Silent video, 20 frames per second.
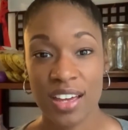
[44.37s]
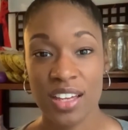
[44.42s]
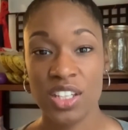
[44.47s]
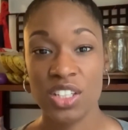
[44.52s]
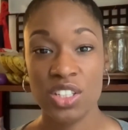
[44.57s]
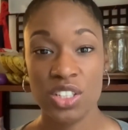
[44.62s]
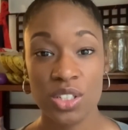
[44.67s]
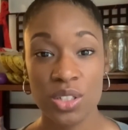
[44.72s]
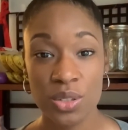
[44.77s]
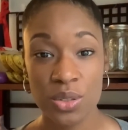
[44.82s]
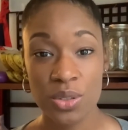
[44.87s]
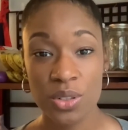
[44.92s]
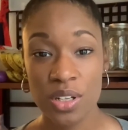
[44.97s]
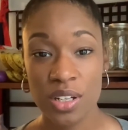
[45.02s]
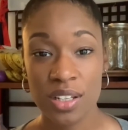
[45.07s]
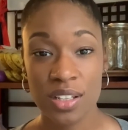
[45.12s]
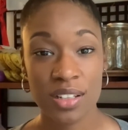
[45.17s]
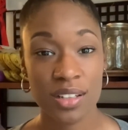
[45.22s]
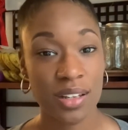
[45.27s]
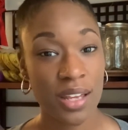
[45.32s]
you
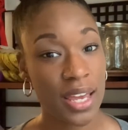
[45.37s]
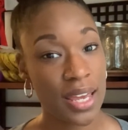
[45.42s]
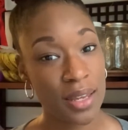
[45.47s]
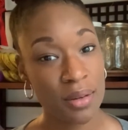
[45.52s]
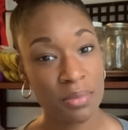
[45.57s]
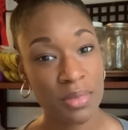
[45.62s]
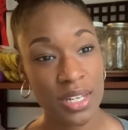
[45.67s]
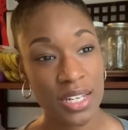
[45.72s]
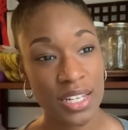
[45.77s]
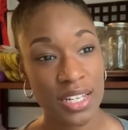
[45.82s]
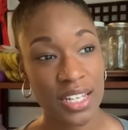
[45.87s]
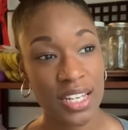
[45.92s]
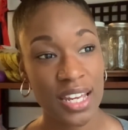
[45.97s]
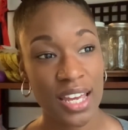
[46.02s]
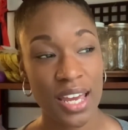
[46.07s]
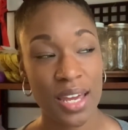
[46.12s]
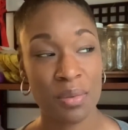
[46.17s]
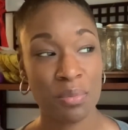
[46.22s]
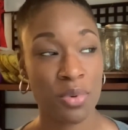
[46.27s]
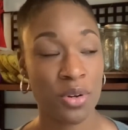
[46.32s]
and me
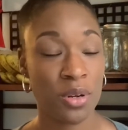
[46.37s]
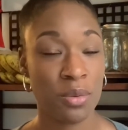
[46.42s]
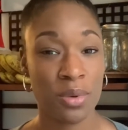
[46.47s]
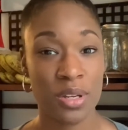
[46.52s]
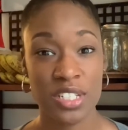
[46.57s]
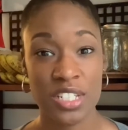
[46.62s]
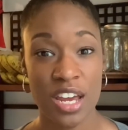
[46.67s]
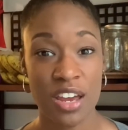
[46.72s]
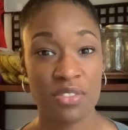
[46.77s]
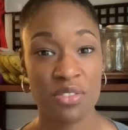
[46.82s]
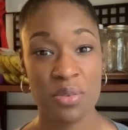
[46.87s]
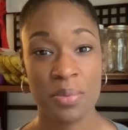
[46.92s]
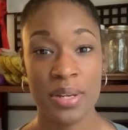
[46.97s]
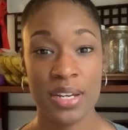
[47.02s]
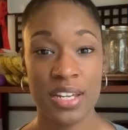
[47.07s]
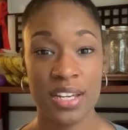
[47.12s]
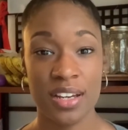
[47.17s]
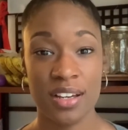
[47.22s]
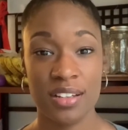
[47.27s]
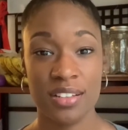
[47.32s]
and pretty much
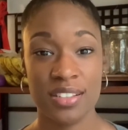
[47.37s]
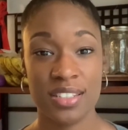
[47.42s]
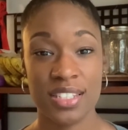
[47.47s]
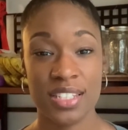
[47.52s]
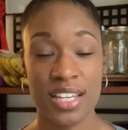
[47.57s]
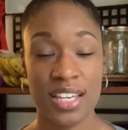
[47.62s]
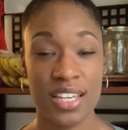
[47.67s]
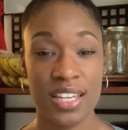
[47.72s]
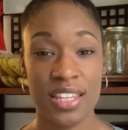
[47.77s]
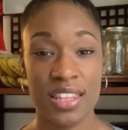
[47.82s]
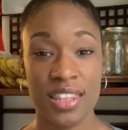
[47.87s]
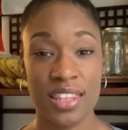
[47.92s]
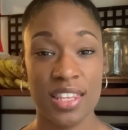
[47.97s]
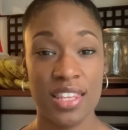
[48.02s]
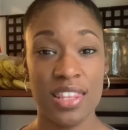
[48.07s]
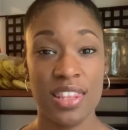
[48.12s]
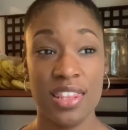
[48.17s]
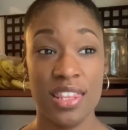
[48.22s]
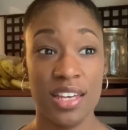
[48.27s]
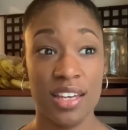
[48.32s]
everybody else in
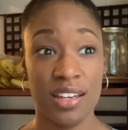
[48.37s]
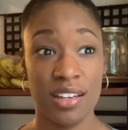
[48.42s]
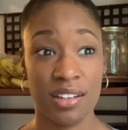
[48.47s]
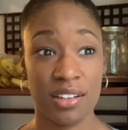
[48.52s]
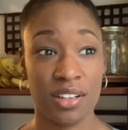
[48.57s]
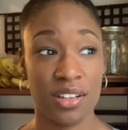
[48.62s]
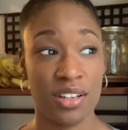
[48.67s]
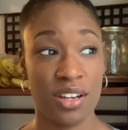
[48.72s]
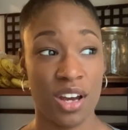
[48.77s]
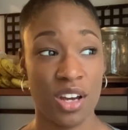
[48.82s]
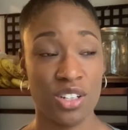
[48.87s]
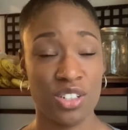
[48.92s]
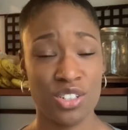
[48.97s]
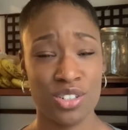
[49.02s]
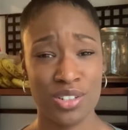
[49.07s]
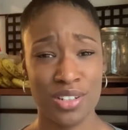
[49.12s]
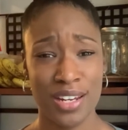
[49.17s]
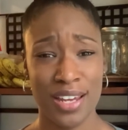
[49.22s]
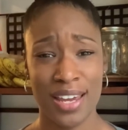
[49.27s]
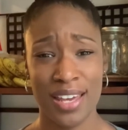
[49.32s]
the
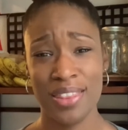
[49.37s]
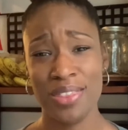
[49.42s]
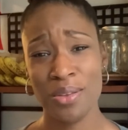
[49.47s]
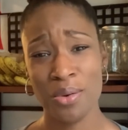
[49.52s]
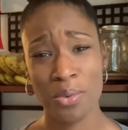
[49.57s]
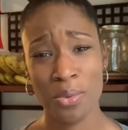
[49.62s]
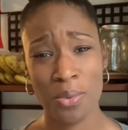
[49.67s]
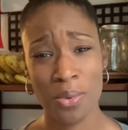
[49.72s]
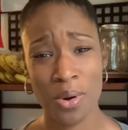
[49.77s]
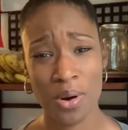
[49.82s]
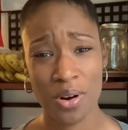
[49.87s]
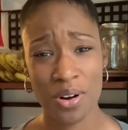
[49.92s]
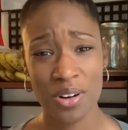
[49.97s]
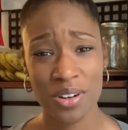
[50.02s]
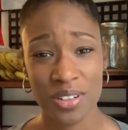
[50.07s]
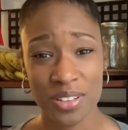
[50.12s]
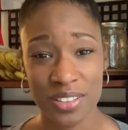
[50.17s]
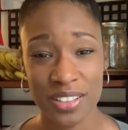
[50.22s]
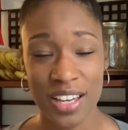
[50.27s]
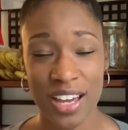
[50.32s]
country and the
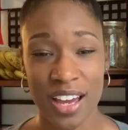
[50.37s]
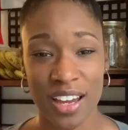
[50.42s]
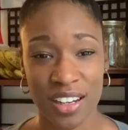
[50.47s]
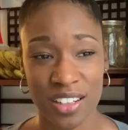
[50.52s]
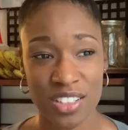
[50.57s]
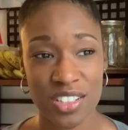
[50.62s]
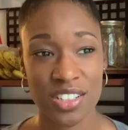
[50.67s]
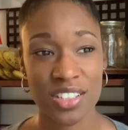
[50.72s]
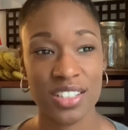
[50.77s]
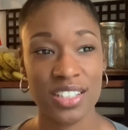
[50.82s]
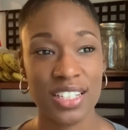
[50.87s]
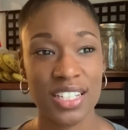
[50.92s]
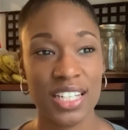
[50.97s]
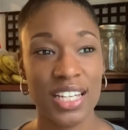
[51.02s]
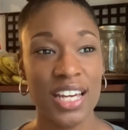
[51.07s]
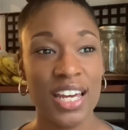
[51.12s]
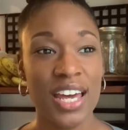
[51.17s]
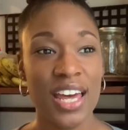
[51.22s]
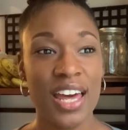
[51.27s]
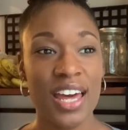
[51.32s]
world actually
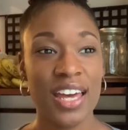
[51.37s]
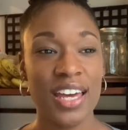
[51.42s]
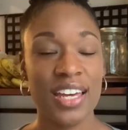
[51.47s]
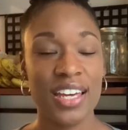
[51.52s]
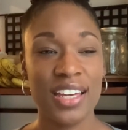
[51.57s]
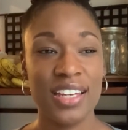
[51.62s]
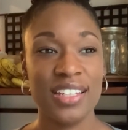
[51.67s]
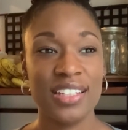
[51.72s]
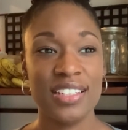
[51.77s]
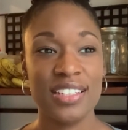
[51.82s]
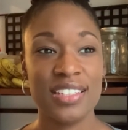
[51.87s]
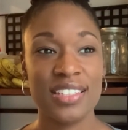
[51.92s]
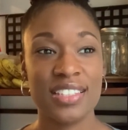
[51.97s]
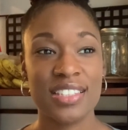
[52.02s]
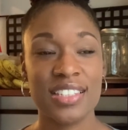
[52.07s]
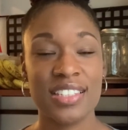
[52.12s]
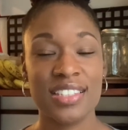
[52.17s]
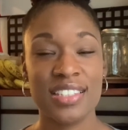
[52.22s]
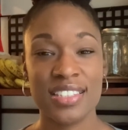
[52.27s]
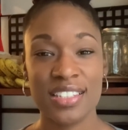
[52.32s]
is
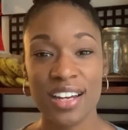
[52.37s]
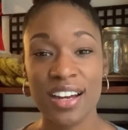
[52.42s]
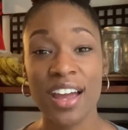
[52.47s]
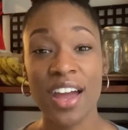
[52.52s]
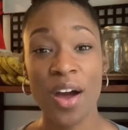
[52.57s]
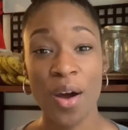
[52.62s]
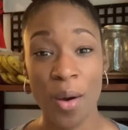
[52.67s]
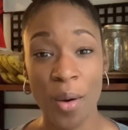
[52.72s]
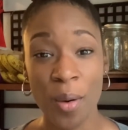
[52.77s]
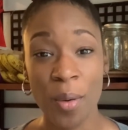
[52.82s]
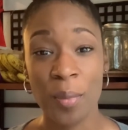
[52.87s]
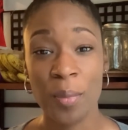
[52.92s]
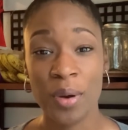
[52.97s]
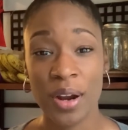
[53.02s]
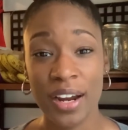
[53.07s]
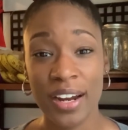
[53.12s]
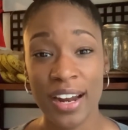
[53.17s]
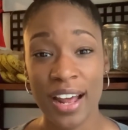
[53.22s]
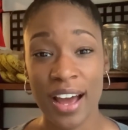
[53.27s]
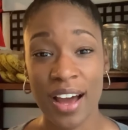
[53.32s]
stuck at home
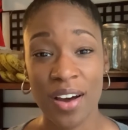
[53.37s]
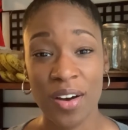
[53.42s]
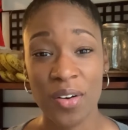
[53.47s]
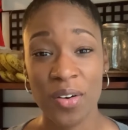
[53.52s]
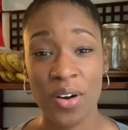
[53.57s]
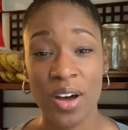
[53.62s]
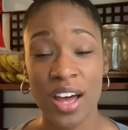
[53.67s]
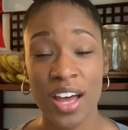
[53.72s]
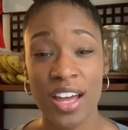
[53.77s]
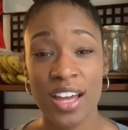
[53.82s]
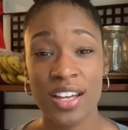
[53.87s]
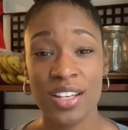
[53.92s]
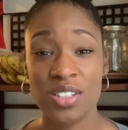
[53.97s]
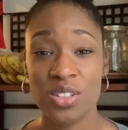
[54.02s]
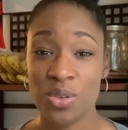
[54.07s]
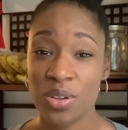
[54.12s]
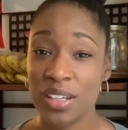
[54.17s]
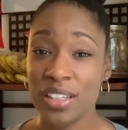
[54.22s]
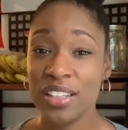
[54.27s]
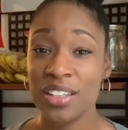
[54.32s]
right now,
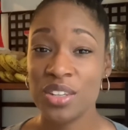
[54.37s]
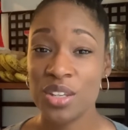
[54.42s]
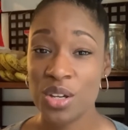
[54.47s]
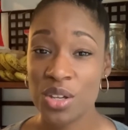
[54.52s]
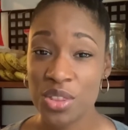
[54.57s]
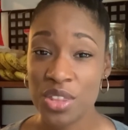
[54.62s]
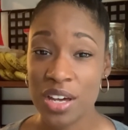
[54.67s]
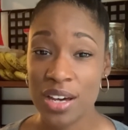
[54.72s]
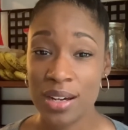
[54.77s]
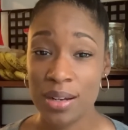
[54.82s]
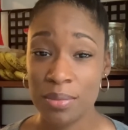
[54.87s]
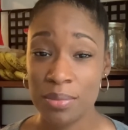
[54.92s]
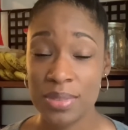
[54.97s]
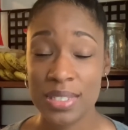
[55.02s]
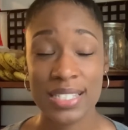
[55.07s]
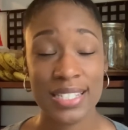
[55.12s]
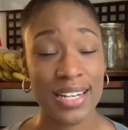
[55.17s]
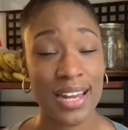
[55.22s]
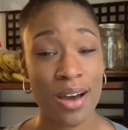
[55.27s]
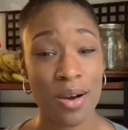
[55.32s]
twiddling their
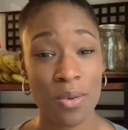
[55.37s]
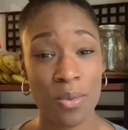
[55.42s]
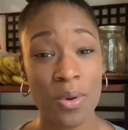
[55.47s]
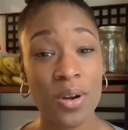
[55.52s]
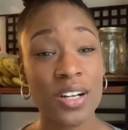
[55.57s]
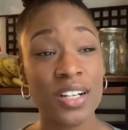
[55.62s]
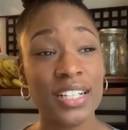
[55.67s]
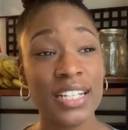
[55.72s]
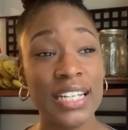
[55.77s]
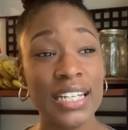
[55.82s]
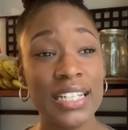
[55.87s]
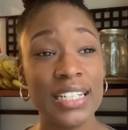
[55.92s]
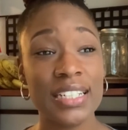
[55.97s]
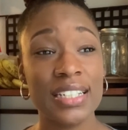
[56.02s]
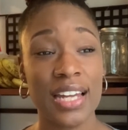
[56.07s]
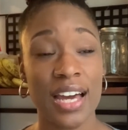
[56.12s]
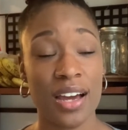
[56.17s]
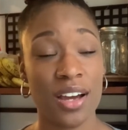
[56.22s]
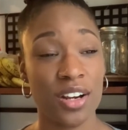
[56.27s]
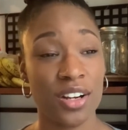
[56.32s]
thumbs, not working,
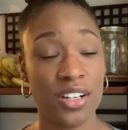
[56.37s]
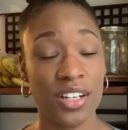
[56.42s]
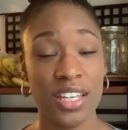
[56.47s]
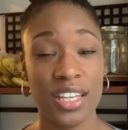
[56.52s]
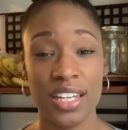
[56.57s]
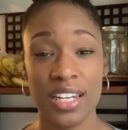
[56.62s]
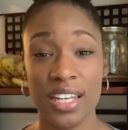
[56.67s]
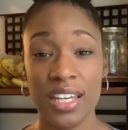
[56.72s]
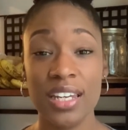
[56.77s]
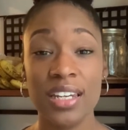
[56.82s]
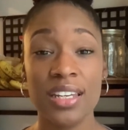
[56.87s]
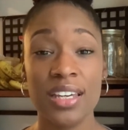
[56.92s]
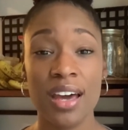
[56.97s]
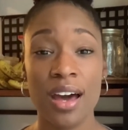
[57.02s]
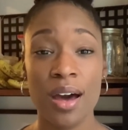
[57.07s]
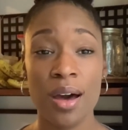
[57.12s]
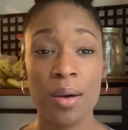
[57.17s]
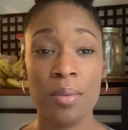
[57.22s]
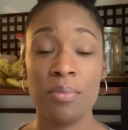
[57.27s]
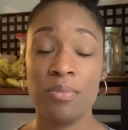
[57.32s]
not earning an
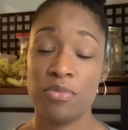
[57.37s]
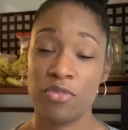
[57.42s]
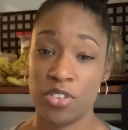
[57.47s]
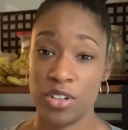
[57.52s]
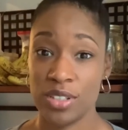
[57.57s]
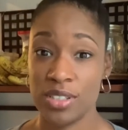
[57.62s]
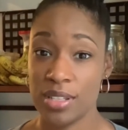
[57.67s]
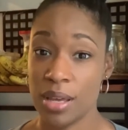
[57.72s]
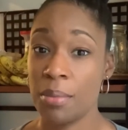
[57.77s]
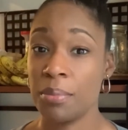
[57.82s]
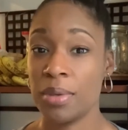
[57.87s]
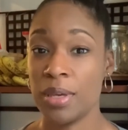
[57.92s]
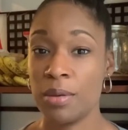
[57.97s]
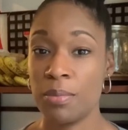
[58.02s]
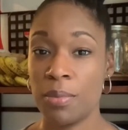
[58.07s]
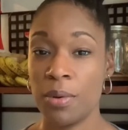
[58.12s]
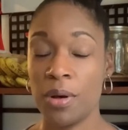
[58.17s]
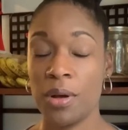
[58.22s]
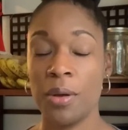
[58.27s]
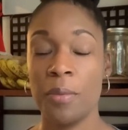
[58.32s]
income for some
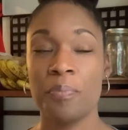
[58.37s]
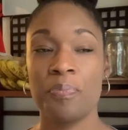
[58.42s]
people.